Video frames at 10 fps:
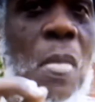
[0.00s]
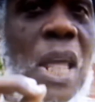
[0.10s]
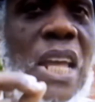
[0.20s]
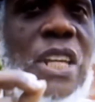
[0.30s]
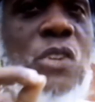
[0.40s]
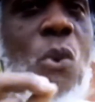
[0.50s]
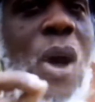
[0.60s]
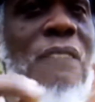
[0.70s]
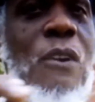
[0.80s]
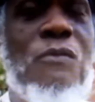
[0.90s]
it
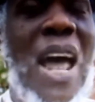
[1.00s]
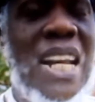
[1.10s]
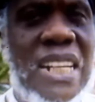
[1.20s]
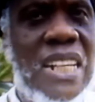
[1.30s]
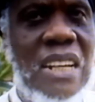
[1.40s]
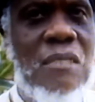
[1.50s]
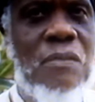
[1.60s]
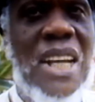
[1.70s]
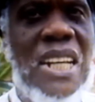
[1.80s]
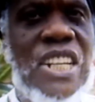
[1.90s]
don't have no
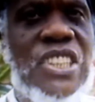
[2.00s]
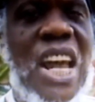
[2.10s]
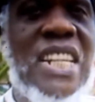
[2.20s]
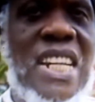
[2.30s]
validation.